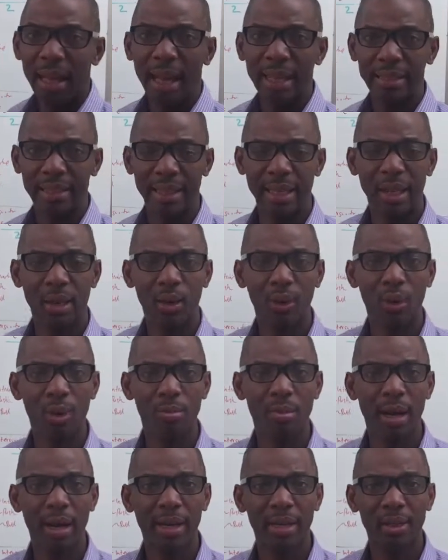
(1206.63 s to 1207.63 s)
I said I'll go
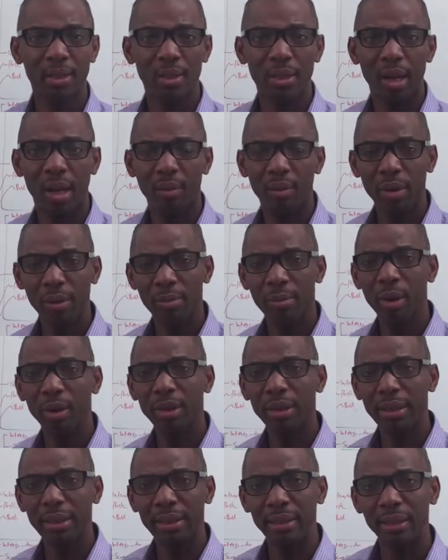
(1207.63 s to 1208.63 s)
back into that.
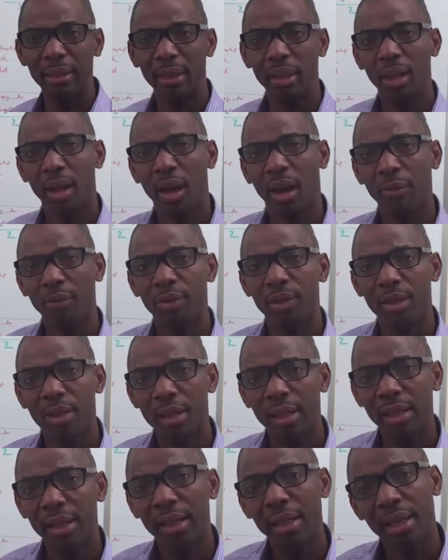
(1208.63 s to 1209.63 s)
Reporting,
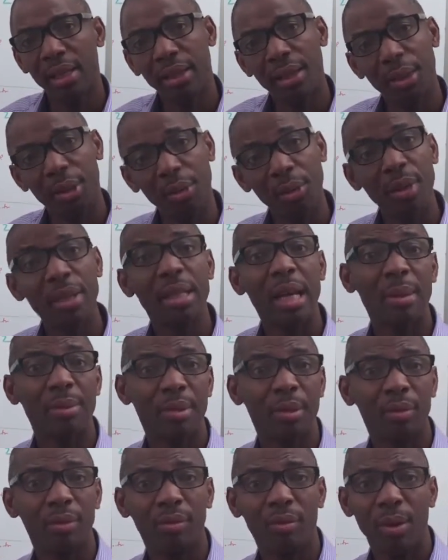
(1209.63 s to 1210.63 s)
obviously, the three types
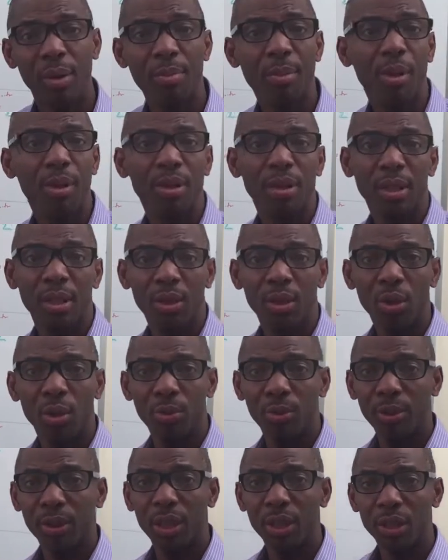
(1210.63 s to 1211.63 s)
of reports that you could
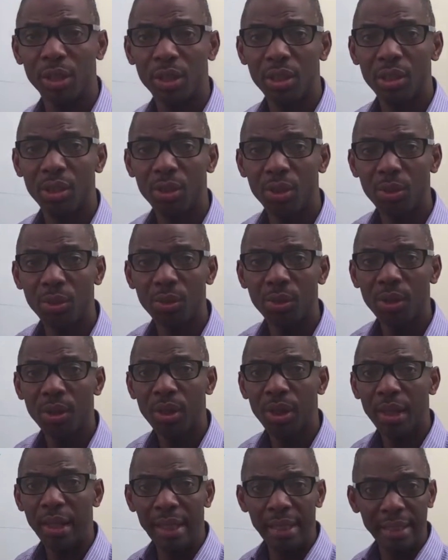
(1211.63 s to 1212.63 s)
potentially do
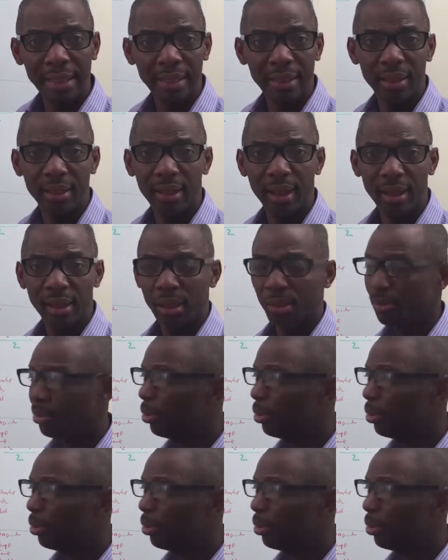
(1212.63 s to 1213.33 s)
in a